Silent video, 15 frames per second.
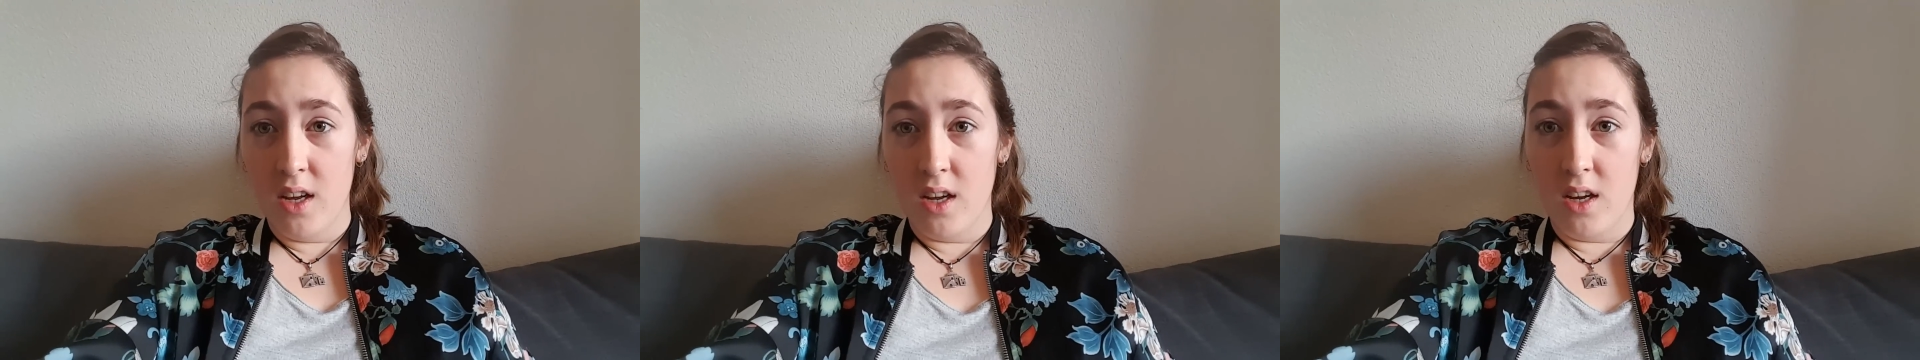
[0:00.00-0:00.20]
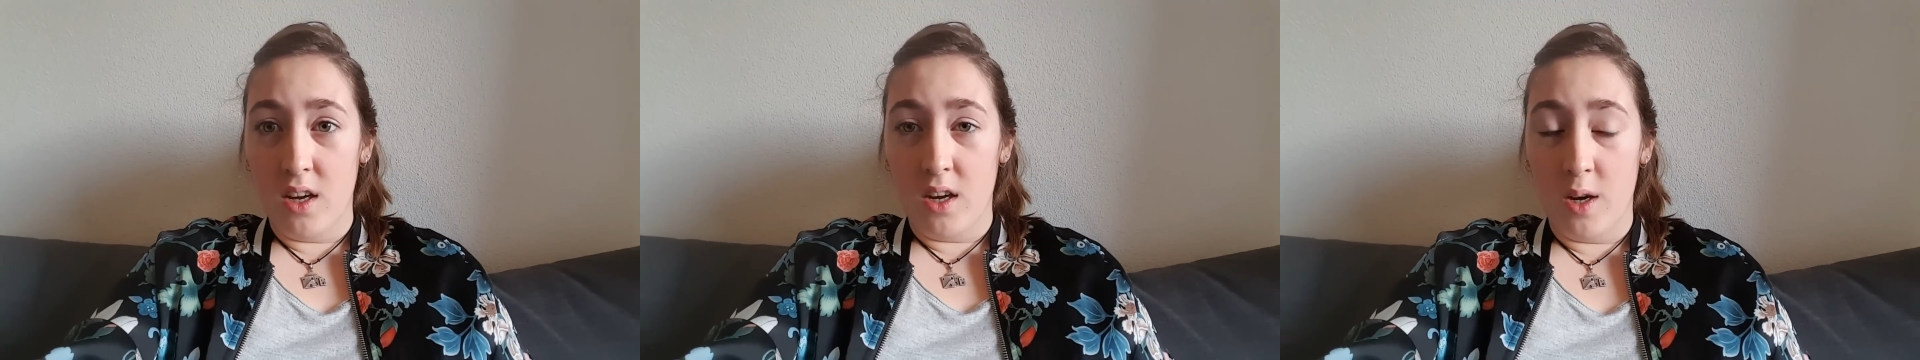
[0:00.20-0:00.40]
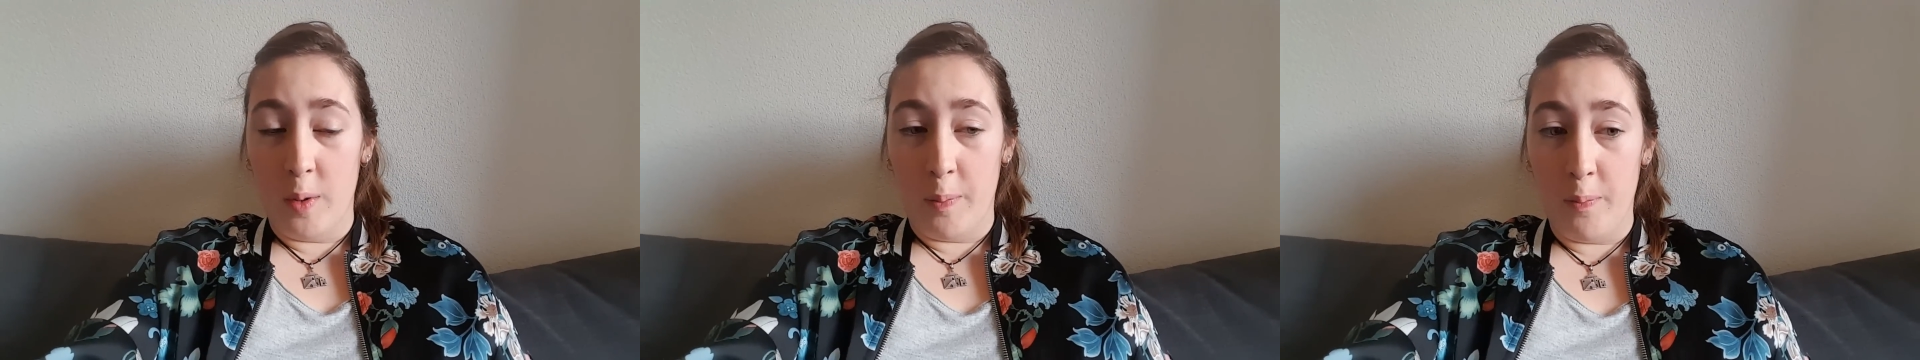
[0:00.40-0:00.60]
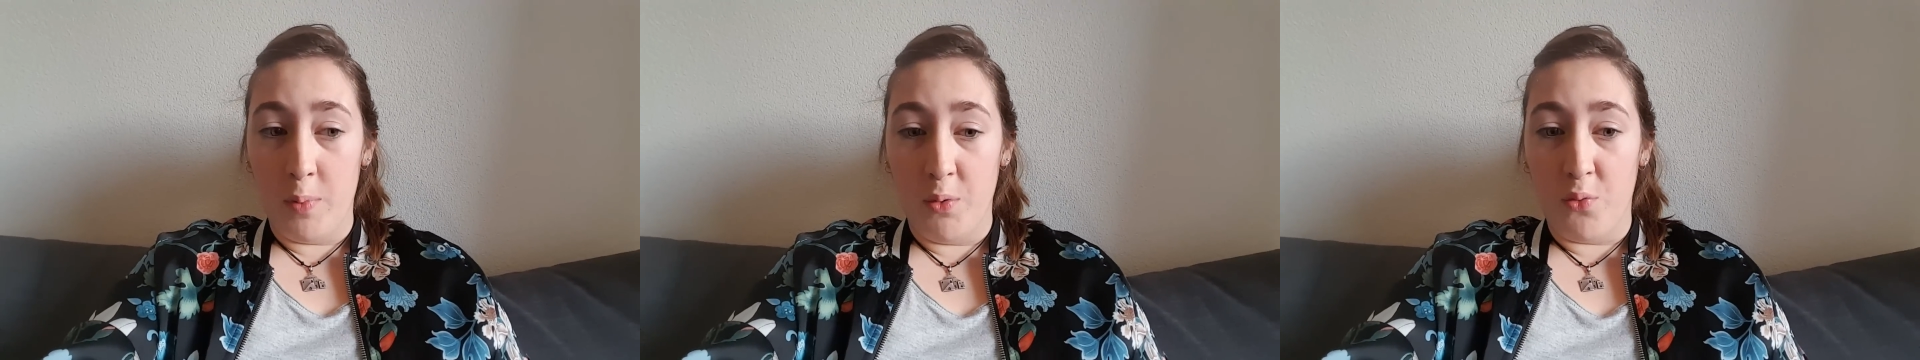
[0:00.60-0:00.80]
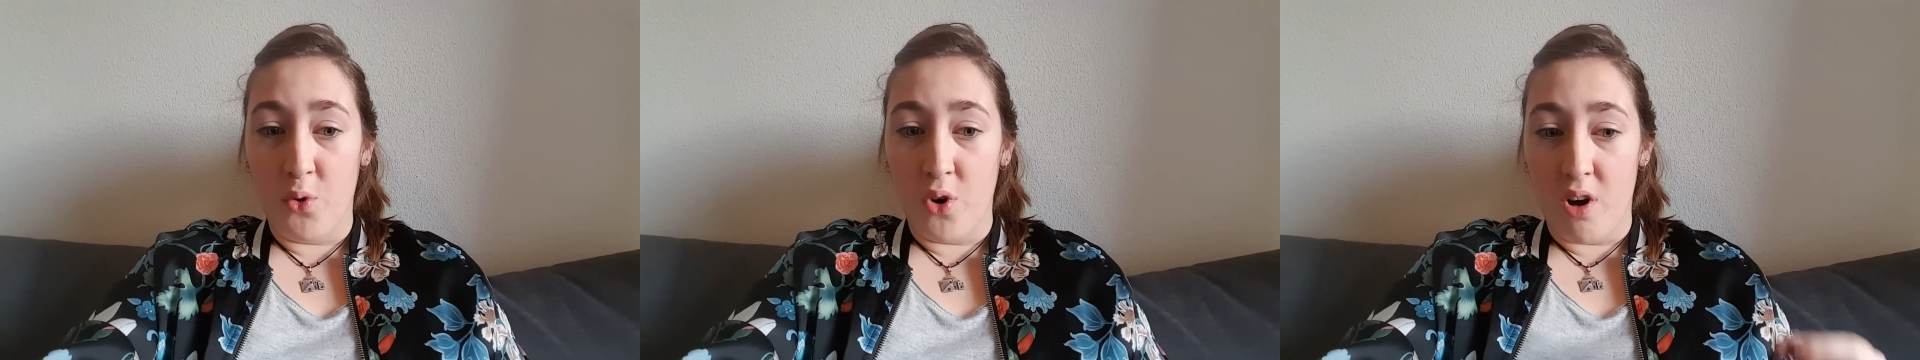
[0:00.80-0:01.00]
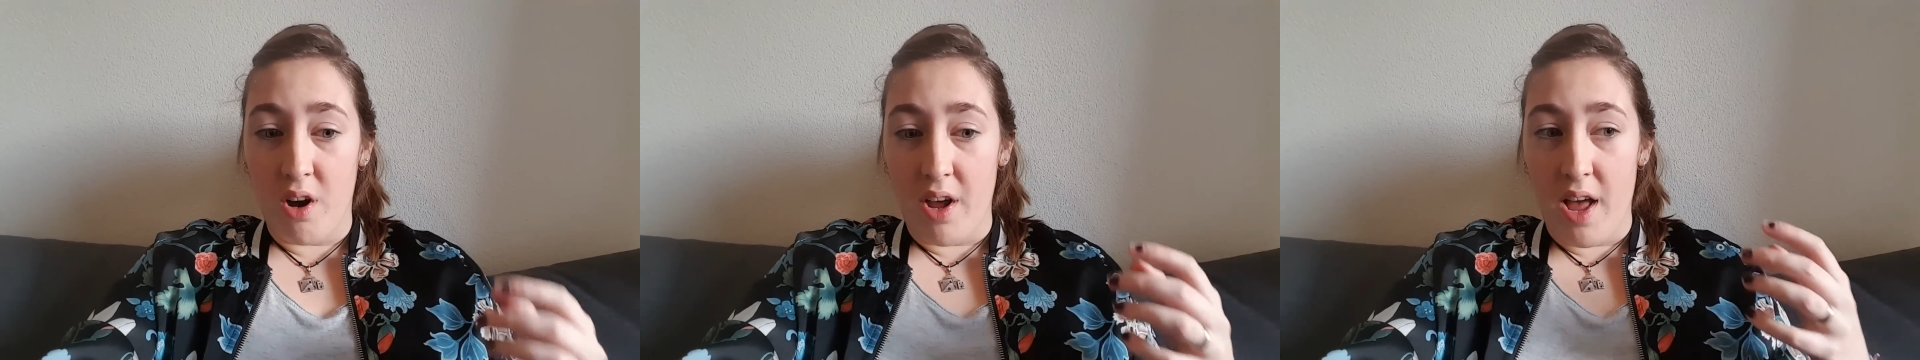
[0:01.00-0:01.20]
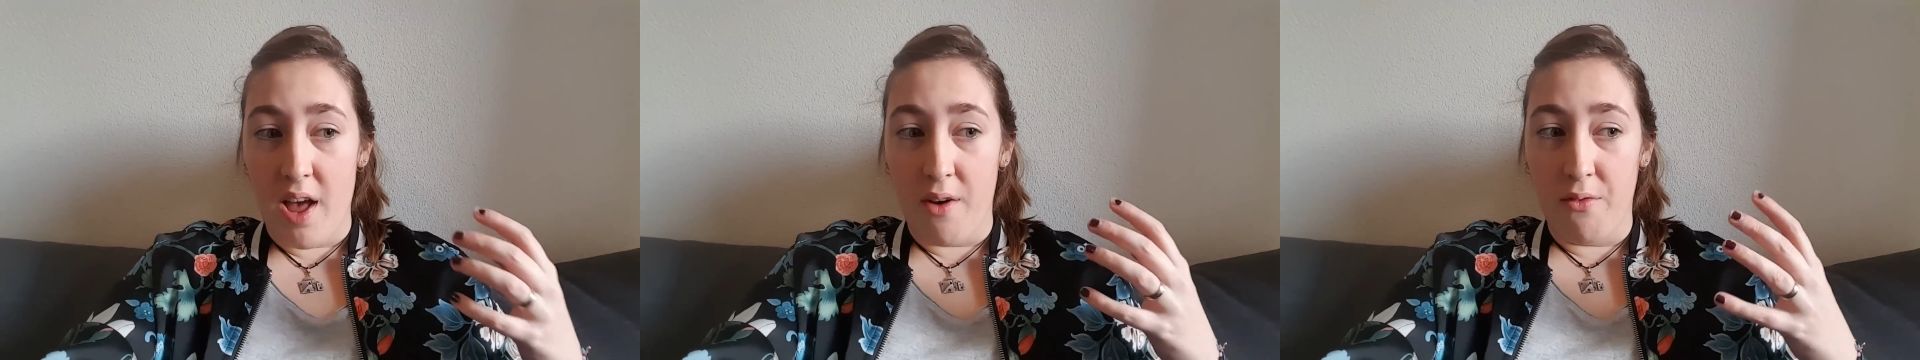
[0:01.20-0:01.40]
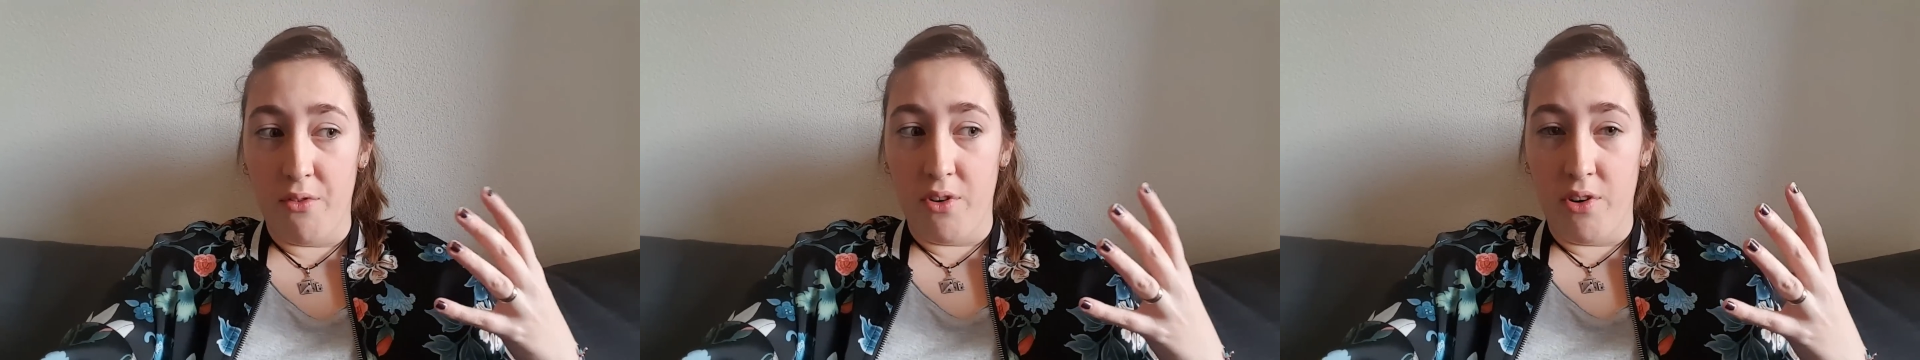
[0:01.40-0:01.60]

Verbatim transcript: um, before I have